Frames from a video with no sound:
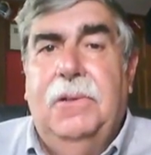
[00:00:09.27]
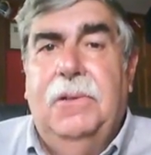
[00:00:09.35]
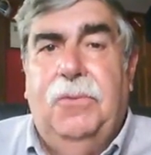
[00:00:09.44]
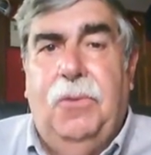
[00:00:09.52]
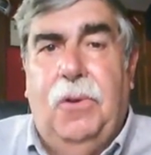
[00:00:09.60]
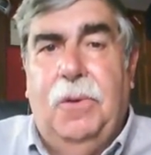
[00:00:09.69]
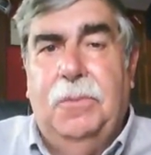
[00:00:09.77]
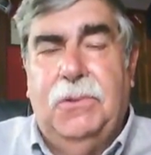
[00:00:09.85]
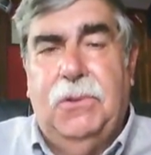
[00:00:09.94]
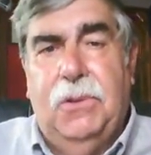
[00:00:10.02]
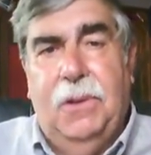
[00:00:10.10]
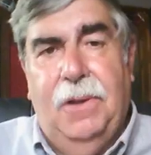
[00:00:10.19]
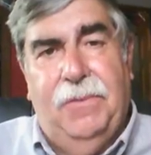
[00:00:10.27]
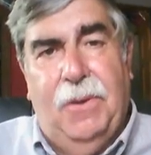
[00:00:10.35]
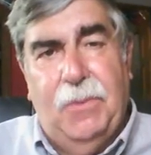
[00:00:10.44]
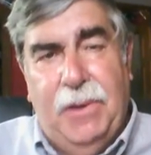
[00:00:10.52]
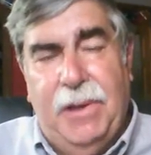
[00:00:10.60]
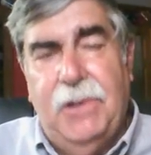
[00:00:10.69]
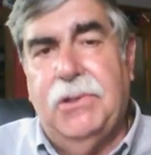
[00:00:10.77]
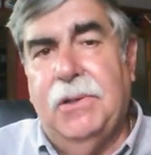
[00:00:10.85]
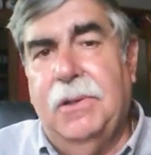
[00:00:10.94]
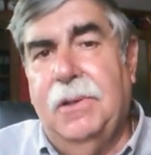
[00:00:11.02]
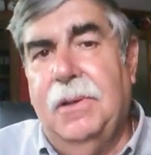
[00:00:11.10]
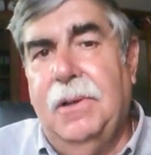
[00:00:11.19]
to form a
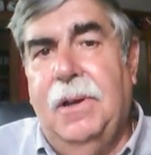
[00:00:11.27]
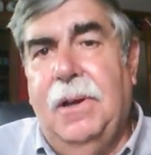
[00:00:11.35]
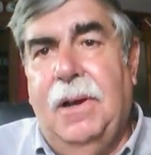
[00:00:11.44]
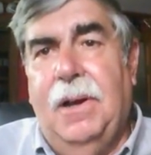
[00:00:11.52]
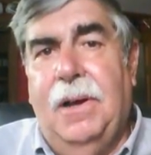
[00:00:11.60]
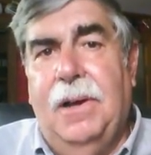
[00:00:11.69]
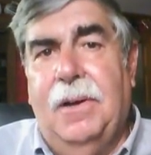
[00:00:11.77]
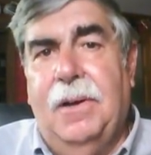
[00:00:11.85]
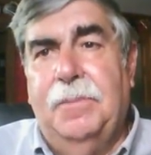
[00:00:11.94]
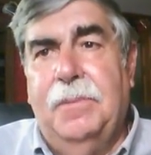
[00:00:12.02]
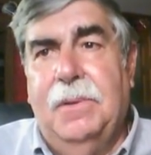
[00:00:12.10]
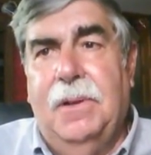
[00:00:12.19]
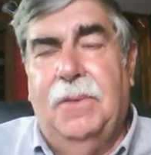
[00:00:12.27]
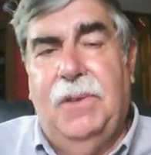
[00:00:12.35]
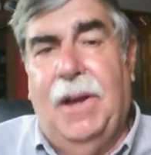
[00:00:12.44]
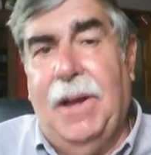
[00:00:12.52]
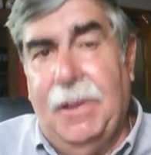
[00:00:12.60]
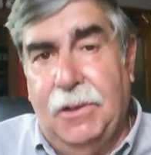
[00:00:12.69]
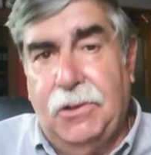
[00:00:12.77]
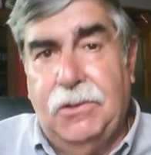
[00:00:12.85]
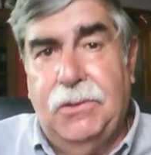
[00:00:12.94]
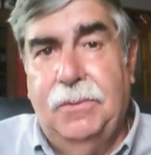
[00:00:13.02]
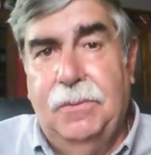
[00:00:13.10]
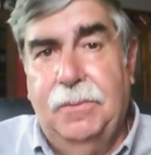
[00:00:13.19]
foundation of
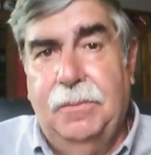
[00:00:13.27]
knowledge